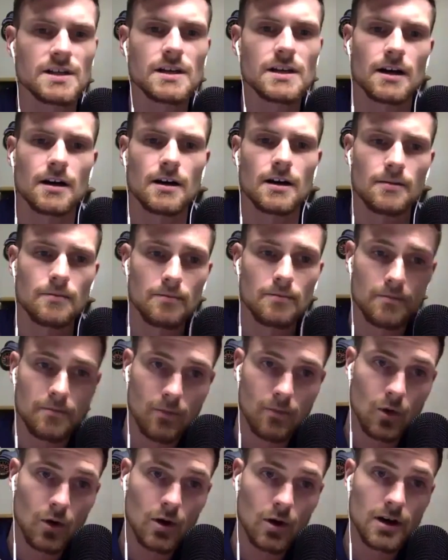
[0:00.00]
um,
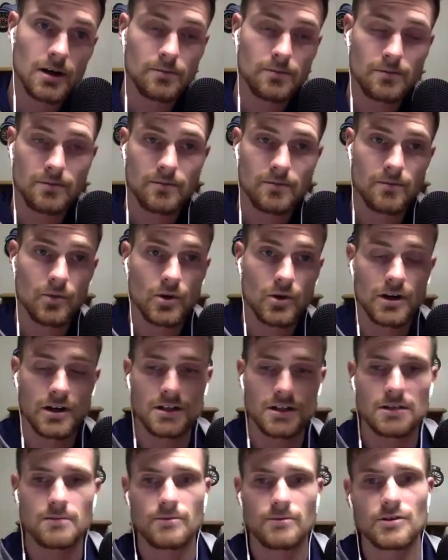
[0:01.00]
more com more
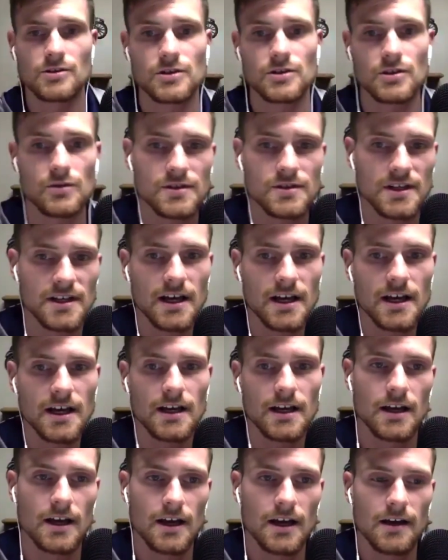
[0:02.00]
customers using it
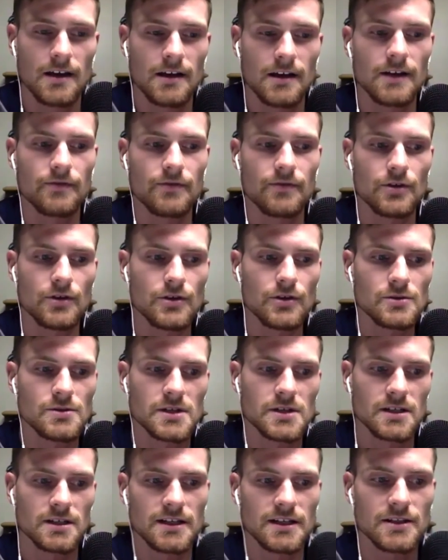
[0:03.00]
if they're
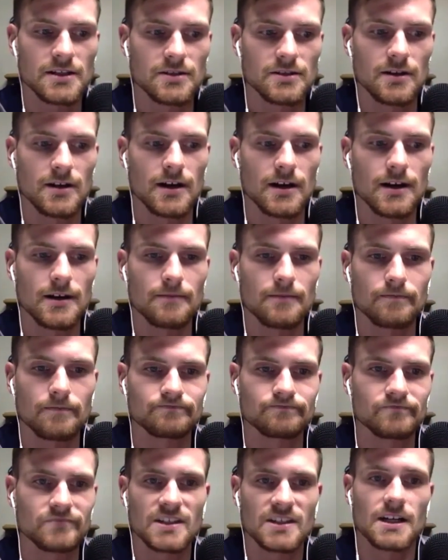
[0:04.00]
using like um,
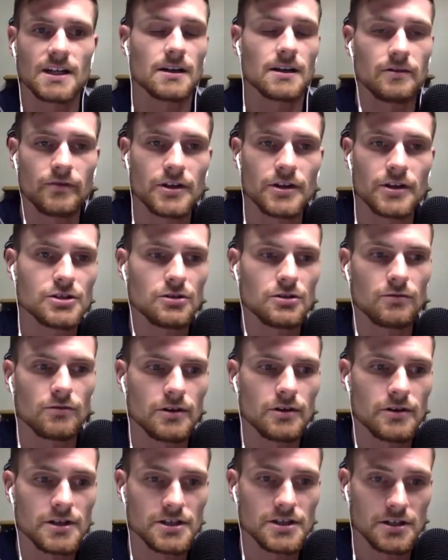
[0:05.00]
kind of conventional
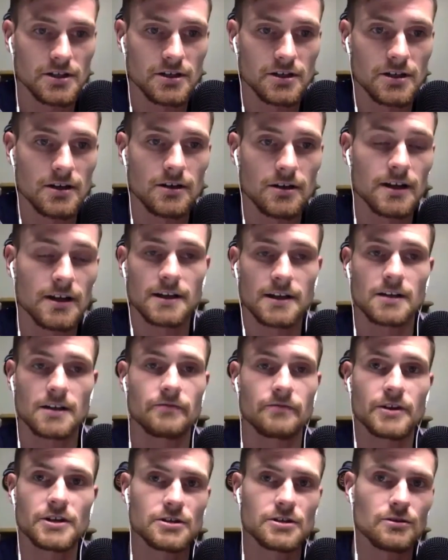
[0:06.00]
rotary steer, or like
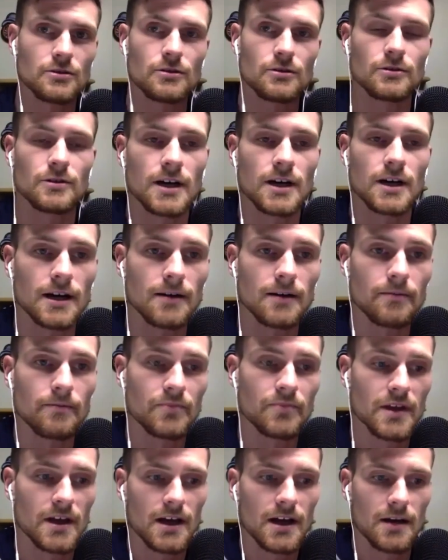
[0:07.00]
conventional um,
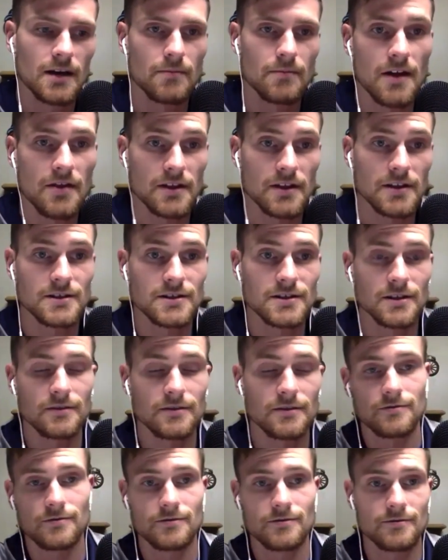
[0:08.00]
methods
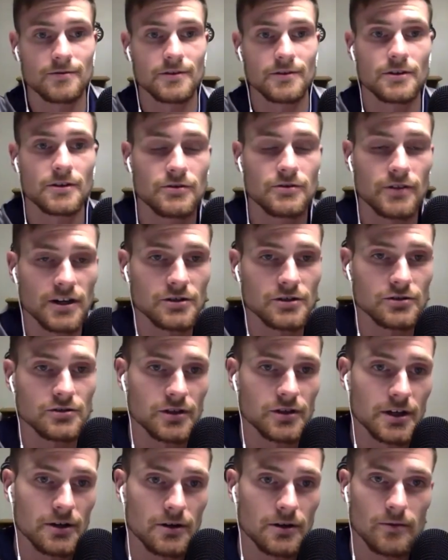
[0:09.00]
of, you know, directional
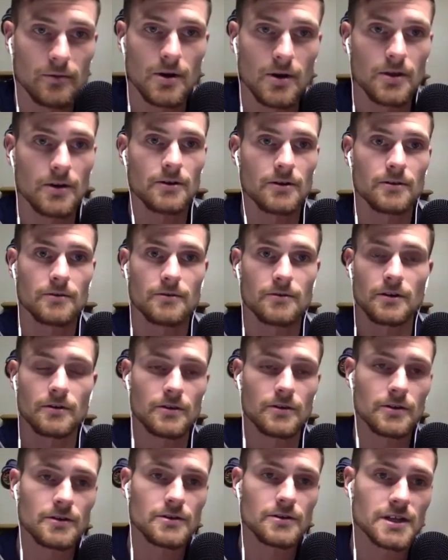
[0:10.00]
drilling, or whether, you know,
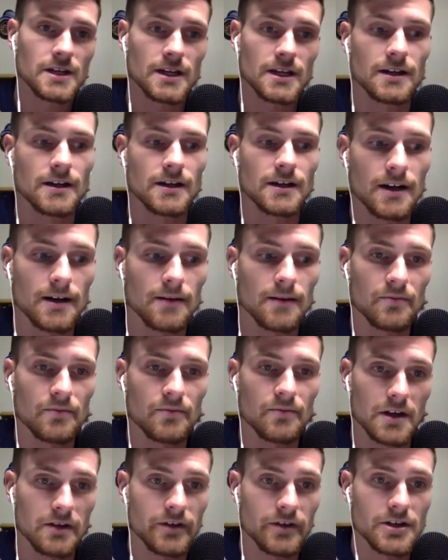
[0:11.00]
they're using um, the
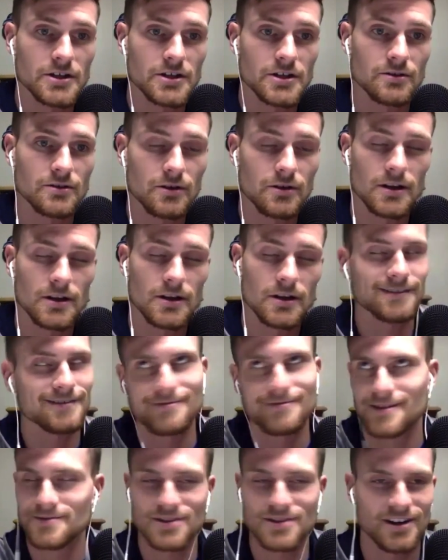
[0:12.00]
conventional, or like,
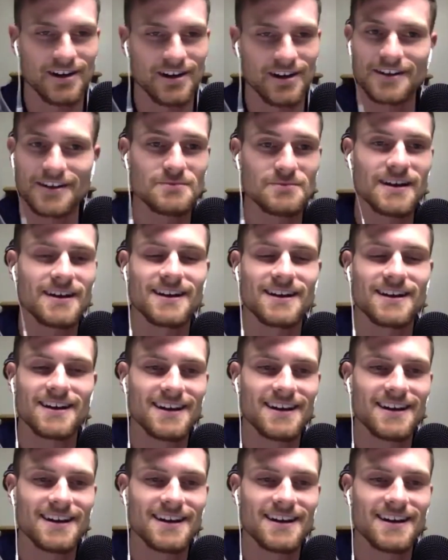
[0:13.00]
sorry, goodness, my,